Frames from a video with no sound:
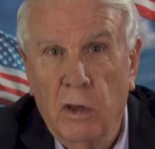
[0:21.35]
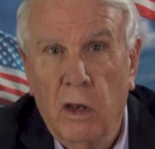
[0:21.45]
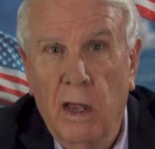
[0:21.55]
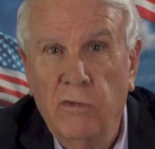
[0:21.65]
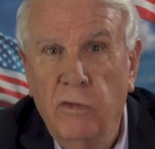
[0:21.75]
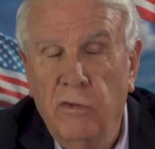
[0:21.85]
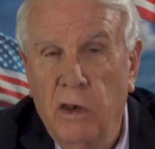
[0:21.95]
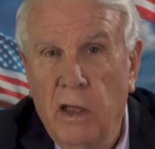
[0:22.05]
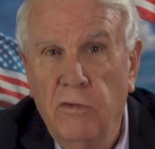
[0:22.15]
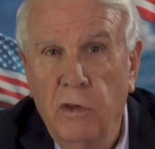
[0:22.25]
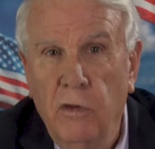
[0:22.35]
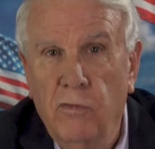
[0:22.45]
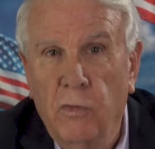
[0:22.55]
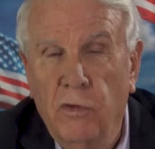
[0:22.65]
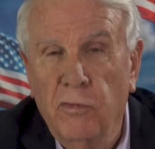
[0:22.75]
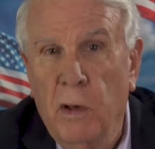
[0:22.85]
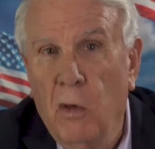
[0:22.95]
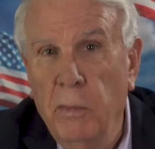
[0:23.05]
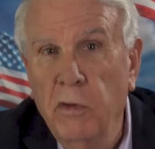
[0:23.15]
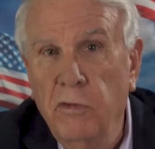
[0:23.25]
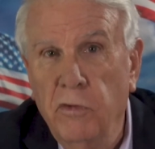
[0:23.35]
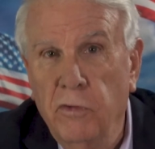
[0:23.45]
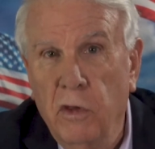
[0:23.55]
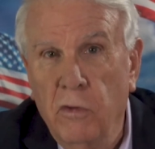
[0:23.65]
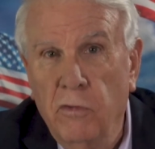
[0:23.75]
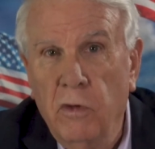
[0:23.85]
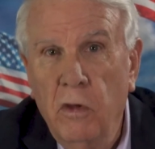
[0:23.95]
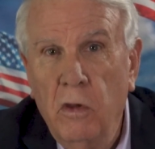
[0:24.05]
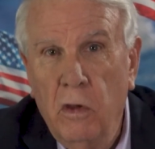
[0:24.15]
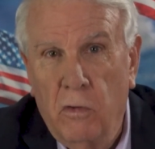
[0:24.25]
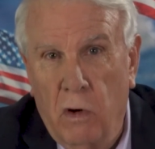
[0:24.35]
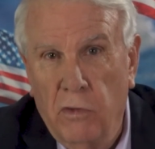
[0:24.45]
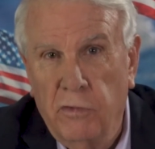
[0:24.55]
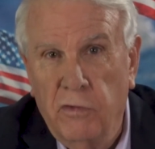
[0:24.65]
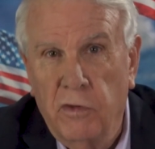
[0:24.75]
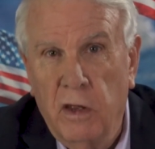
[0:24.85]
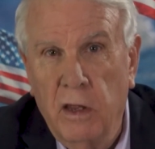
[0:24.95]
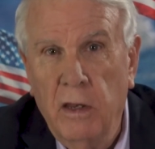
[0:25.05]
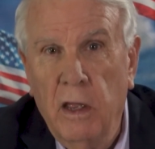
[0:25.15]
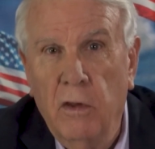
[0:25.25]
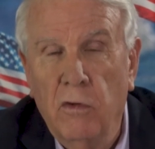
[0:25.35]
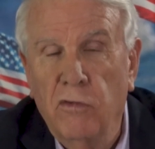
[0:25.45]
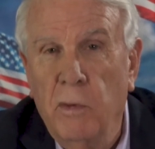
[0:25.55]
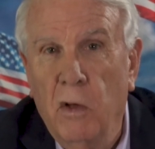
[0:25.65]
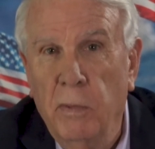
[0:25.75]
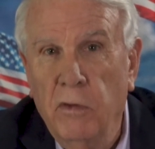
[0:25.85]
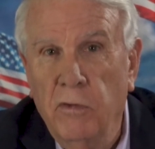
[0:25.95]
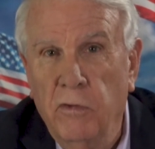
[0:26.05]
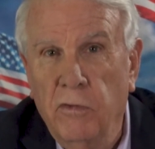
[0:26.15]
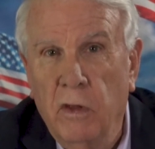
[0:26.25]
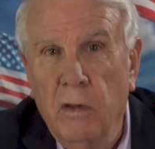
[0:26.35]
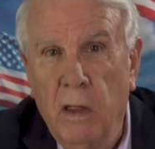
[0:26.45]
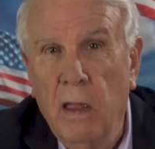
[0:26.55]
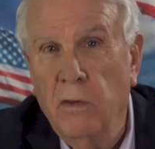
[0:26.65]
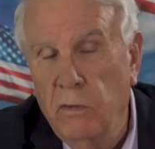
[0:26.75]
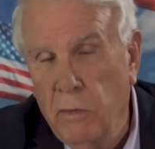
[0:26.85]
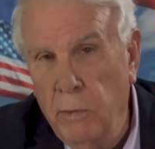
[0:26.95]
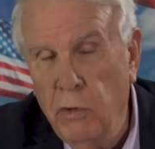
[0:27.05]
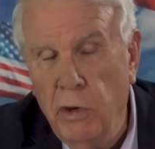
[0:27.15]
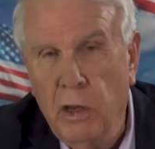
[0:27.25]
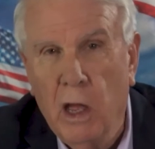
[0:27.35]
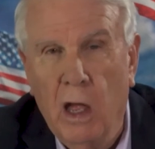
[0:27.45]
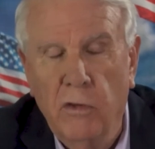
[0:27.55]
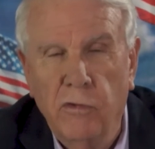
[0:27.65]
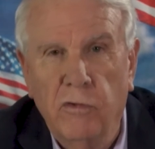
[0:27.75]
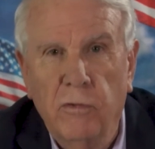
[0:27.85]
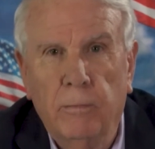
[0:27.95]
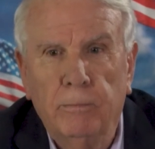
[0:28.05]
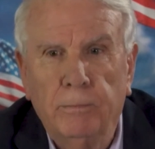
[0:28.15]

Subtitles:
classes that I teach for the small business centers across the state at their small business at the community colleges.